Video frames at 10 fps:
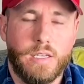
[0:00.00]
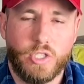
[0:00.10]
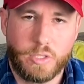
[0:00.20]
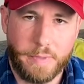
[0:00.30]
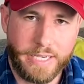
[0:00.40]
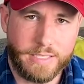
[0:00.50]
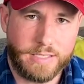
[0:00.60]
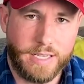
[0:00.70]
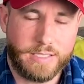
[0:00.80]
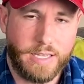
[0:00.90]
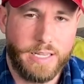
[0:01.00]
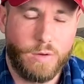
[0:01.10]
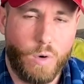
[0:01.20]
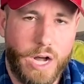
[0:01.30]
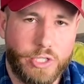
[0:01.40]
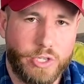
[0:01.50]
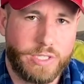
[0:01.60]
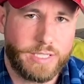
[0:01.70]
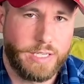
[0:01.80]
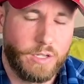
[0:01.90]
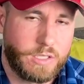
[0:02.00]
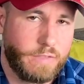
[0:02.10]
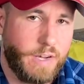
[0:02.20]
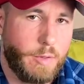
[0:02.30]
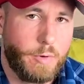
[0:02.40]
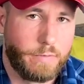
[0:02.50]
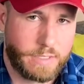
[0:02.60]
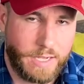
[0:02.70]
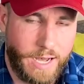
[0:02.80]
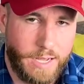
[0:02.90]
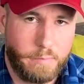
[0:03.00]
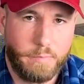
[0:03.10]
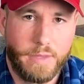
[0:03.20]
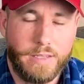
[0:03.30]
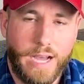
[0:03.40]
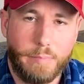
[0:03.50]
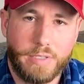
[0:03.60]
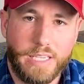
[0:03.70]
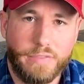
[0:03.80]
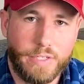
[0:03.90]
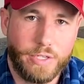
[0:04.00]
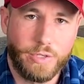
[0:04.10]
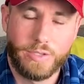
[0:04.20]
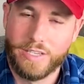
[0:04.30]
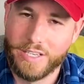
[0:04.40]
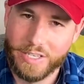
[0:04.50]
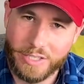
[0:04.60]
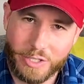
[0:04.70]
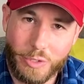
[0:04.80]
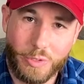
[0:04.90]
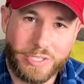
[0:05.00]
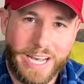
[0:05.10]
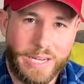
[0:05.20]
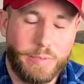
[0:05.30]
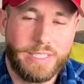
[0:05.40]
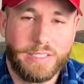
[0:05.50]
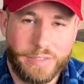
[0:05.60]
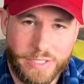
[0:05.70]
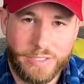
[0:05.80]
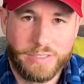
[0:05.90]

Just be consistent and watch your skills develop over time. I believe in you. You just gotta believe in you.